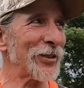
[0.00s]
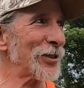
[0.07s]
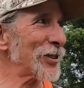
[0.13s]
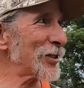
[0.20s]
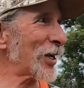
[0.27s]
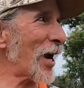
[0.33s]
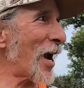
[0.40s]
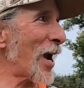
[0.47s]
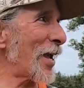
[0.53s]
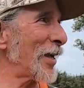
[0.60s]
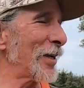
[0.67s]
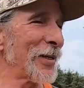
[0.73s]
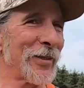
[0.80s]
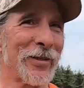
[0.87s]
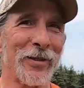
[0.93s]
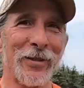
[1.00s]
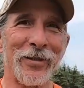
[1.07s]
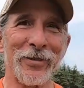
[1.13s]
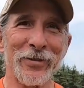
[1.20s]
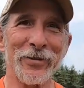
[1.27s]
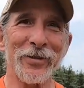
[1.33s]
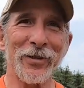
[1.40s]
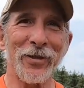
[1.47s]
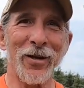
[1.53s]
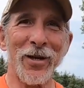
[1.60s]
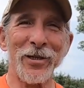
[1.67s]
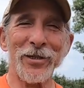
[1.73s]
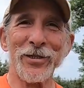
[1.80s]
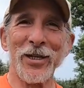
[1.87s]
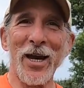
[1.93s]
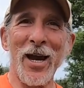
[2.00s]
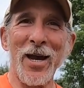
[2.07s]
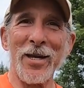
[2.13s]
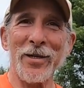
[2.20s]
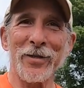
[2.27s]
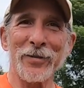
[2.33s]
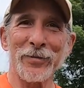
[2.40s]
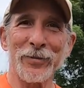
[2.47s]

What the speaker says: the sky, a lot of sky.